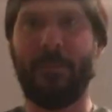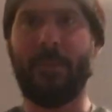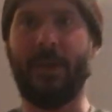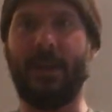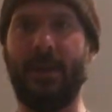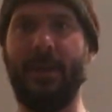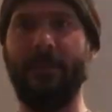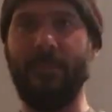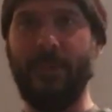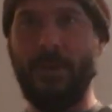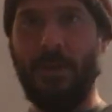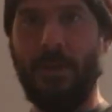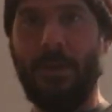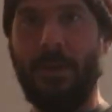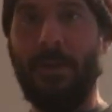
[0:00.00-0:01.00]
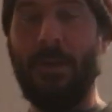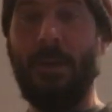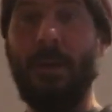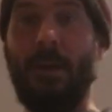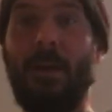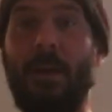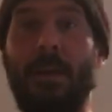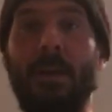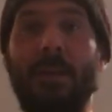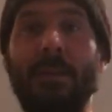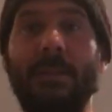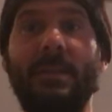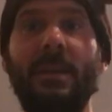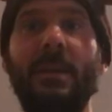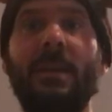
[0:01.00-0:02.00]
Ready?
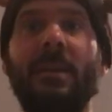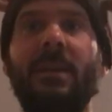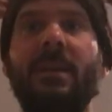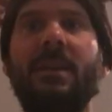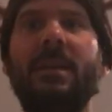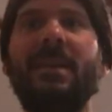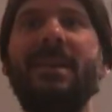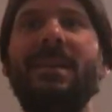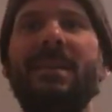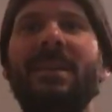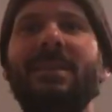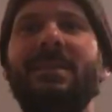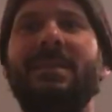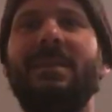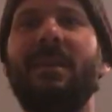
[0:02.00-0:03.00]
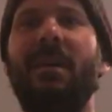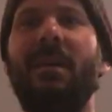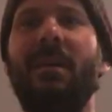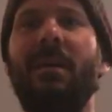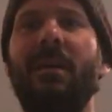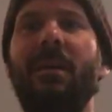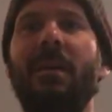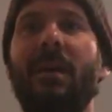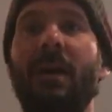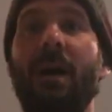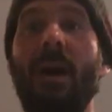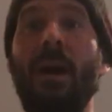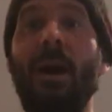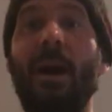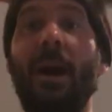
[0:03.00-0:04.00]
Seesaw,
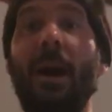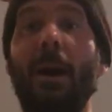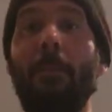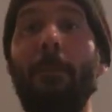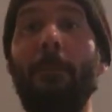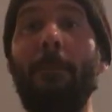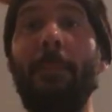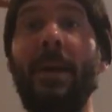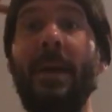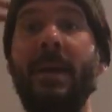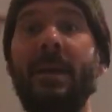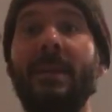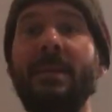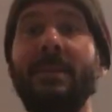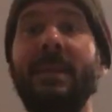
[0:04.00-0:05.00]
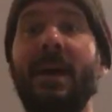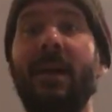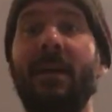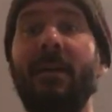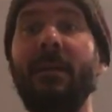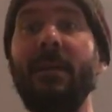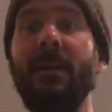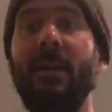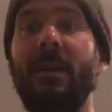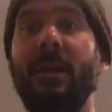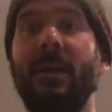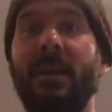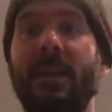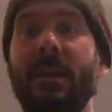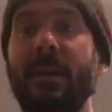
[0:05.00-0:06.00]
up and down,
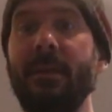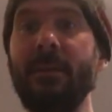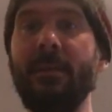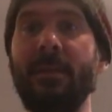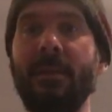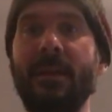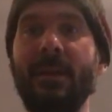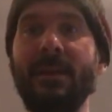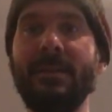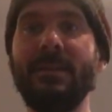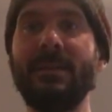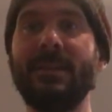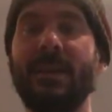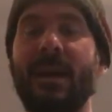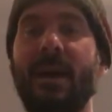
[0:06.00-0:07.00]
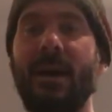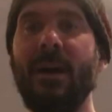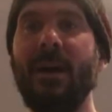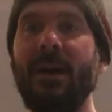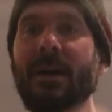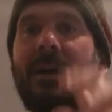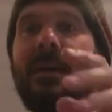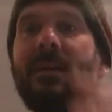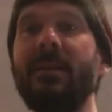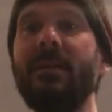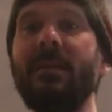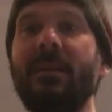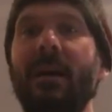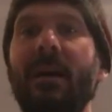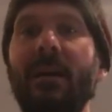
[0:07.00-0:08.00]
in the sky
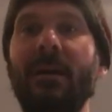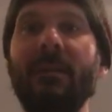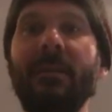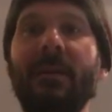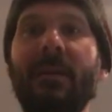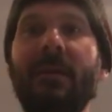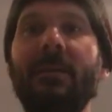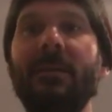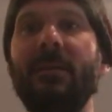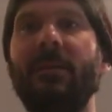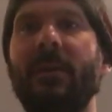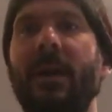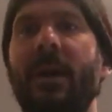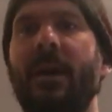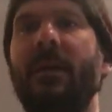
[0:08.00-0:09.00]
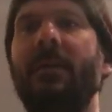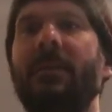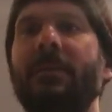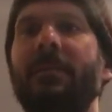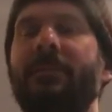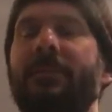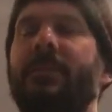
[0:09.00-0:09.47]
and on the ground.